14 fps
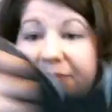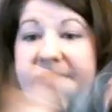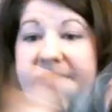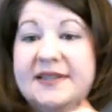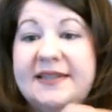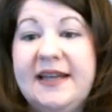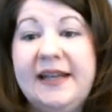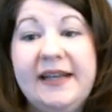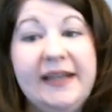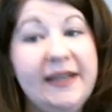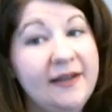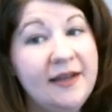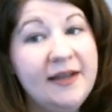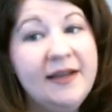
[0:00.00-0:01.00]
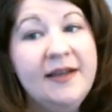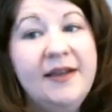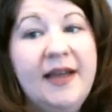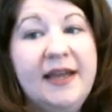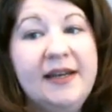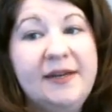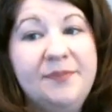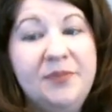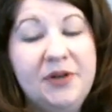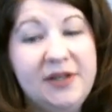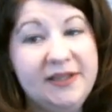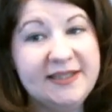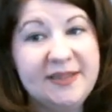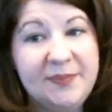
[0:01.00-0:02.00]
exciting, and it,
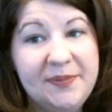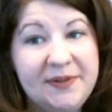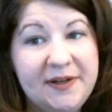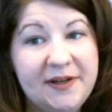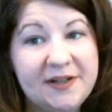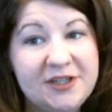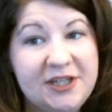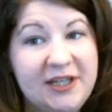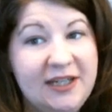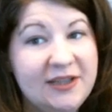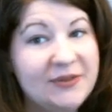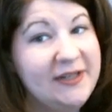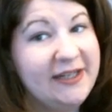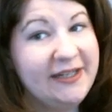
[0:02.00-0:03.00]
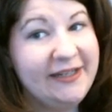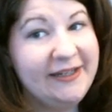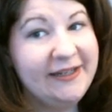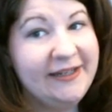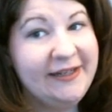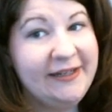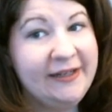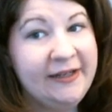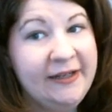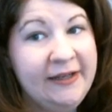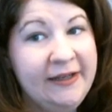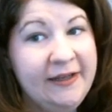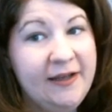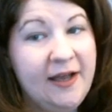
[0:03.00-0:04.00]
putting this up on auction at three ninety-nine.
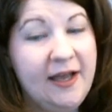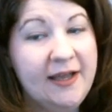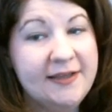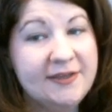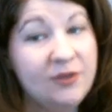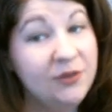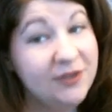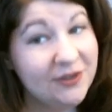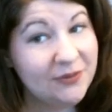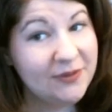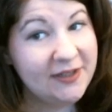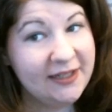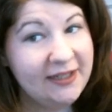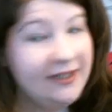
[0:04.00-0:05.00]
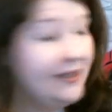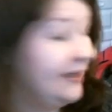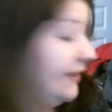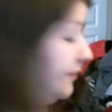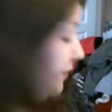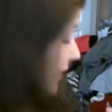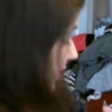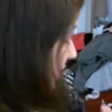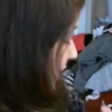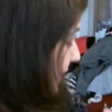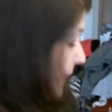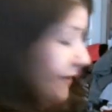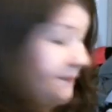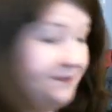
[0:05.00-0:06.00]
Uh, sold at three ninety-nine plus
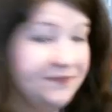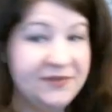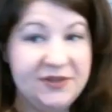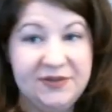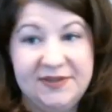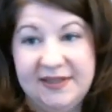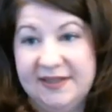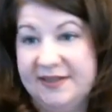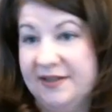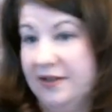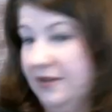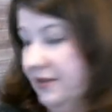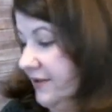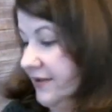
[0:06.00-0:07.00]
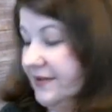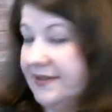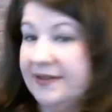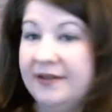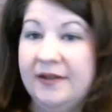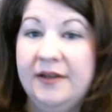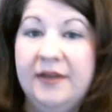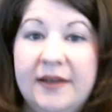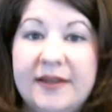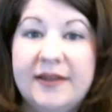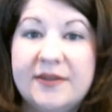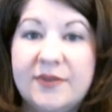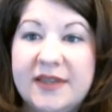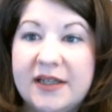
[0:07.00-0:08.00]
shipping, so six dollars
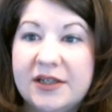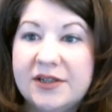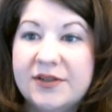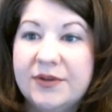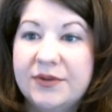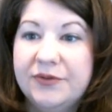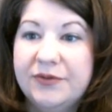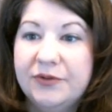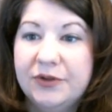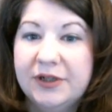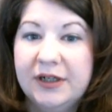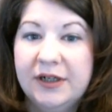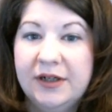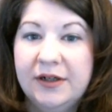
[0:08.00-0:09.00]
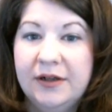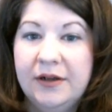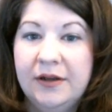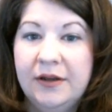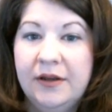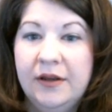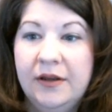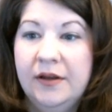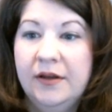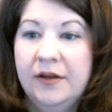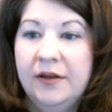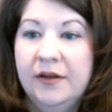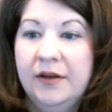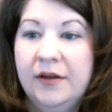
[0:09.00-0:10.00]
is what that sold for
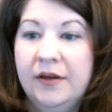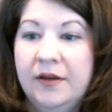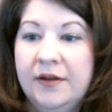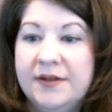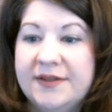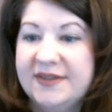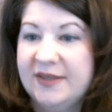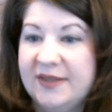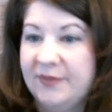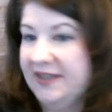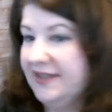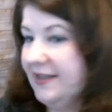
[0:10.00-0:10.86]
So some of this